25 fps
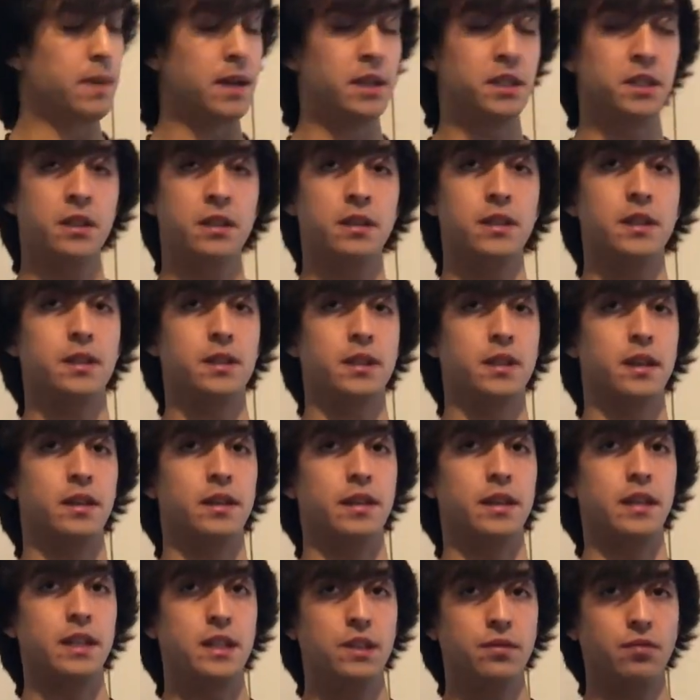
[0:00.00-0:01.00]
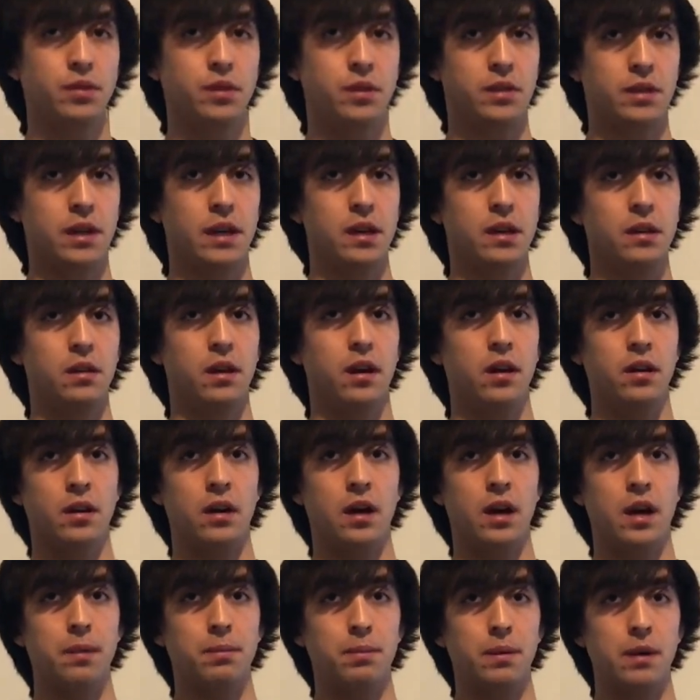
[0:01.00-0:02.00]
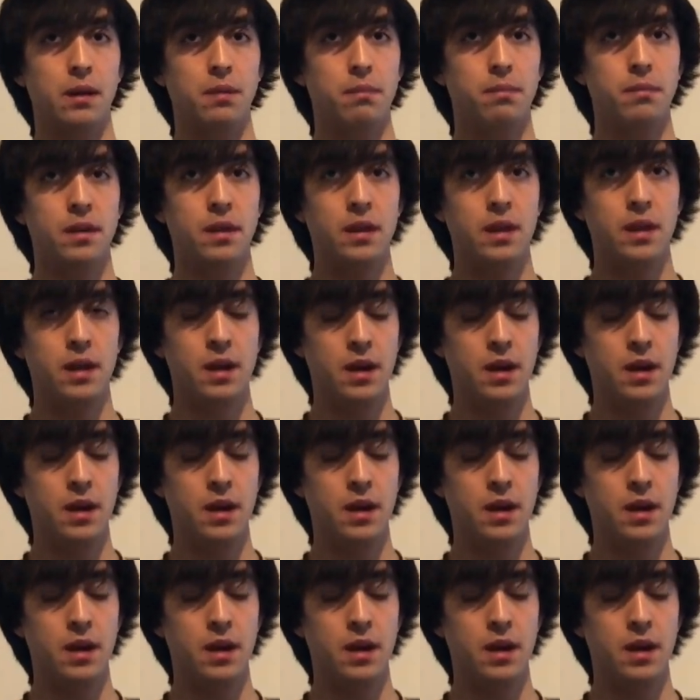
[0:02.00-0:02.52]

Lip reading: to mention this gun is for sale on Hop-Up.